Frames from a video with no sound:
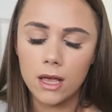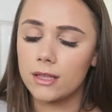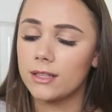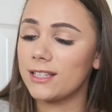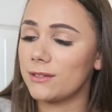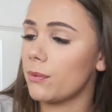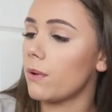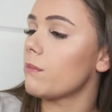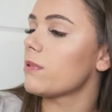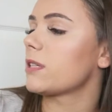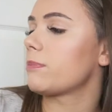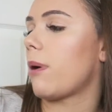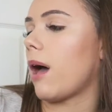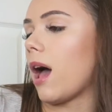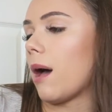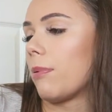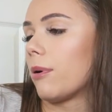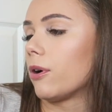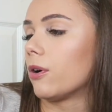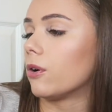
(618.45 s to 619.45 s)
This one was
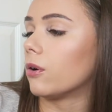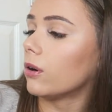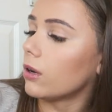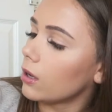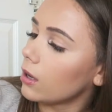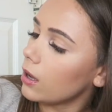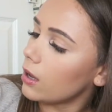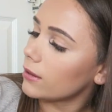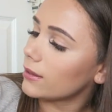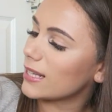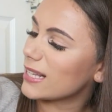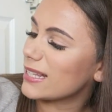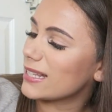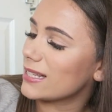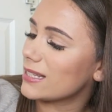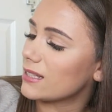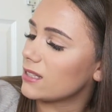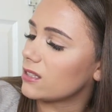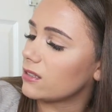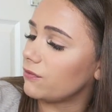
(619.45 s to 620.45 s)
purple. This
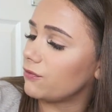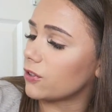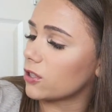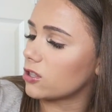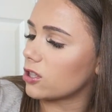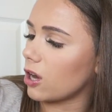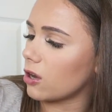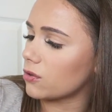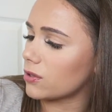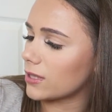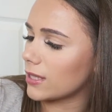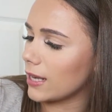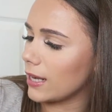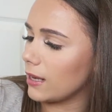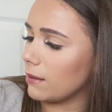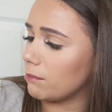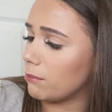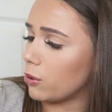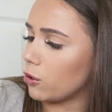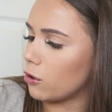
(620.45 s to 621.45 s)
is for dull
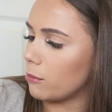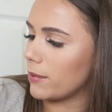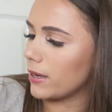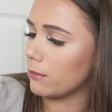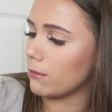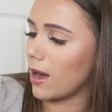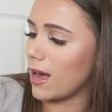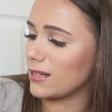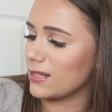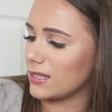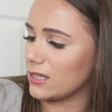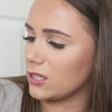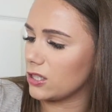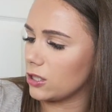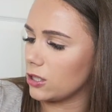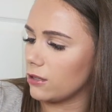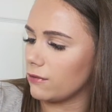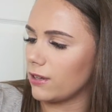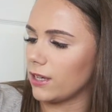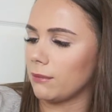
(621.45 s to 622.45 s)
skin, pore minimizing,
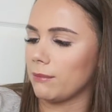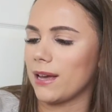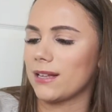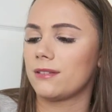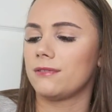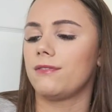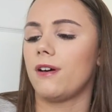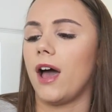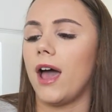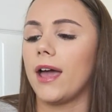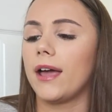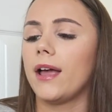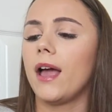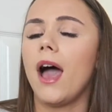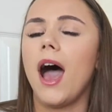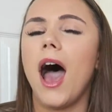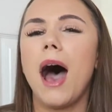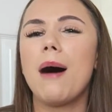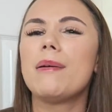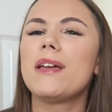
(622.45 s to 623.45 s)
soothing, mattifying.
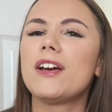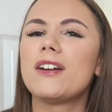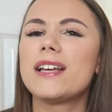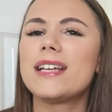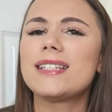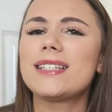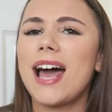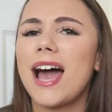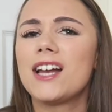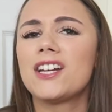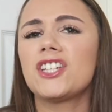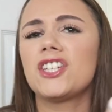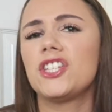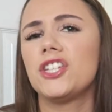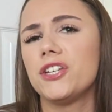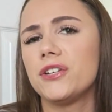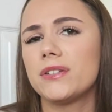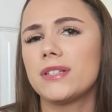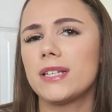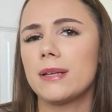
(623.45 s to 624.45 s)
I'll be honest, I just
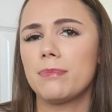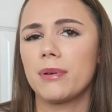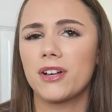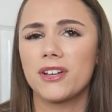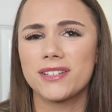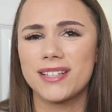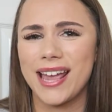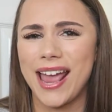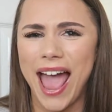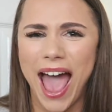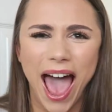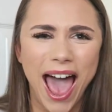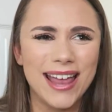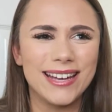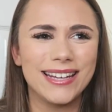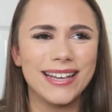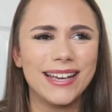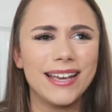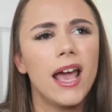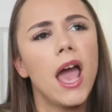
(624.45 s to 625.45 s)
used it because I
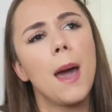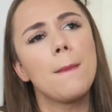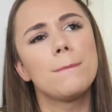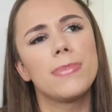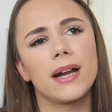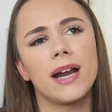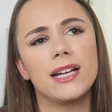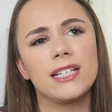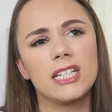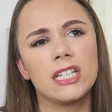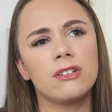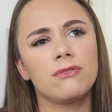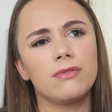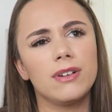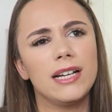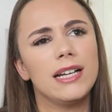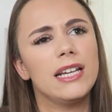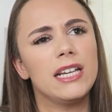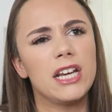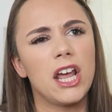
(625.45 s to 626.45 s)
had it, but I didn't
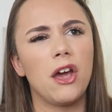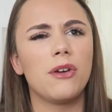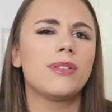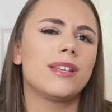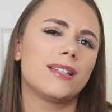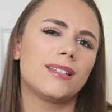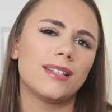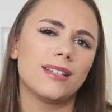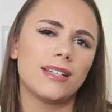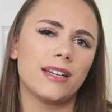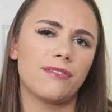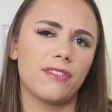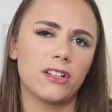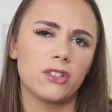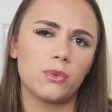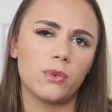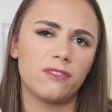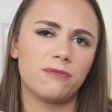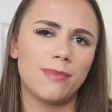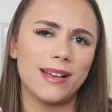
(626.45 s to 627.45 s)
really notice a
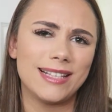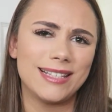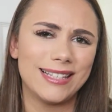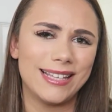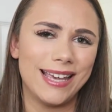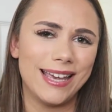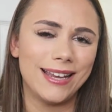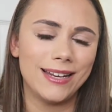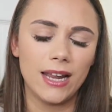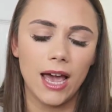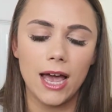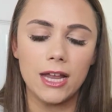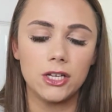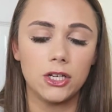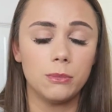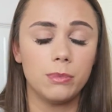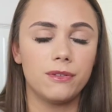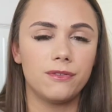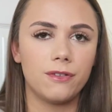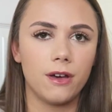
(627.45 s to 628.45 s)
difference with my skin. I
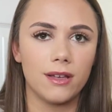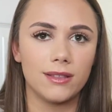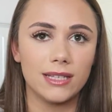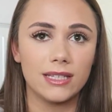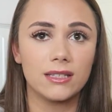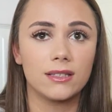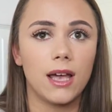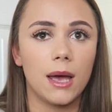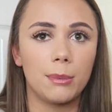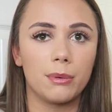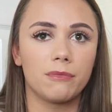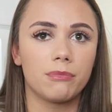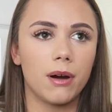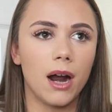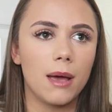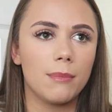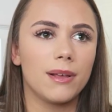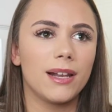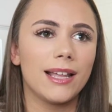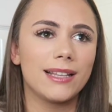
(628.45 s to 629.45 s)
do prefer this type of
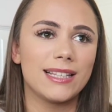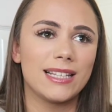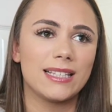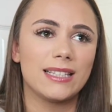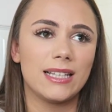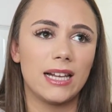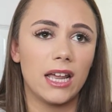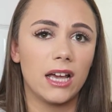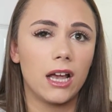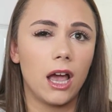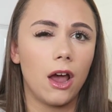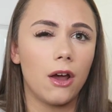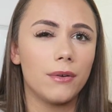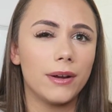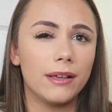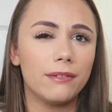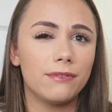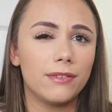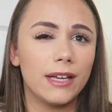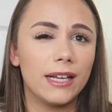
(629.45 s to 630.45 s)
primer, like the
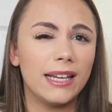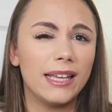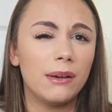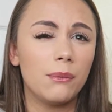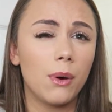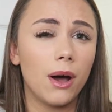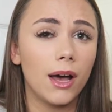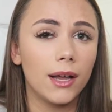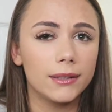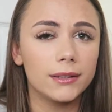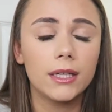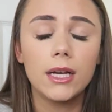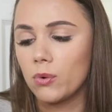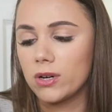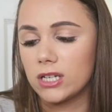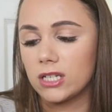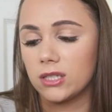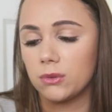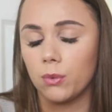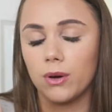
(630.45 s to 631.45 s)
silicone-y feely one,
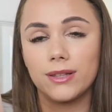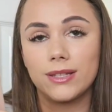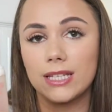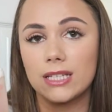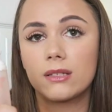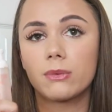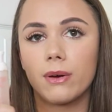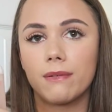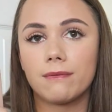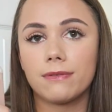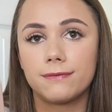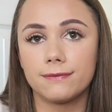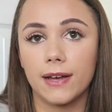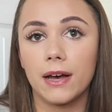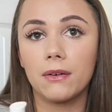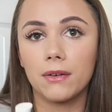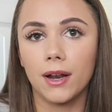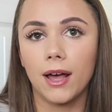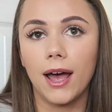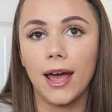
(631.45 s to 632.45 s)
which is what this one
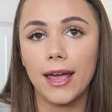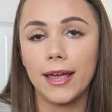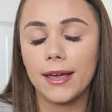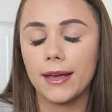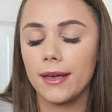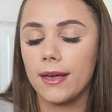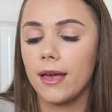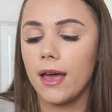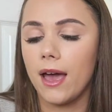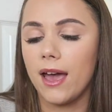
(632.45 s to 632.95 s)
felt like.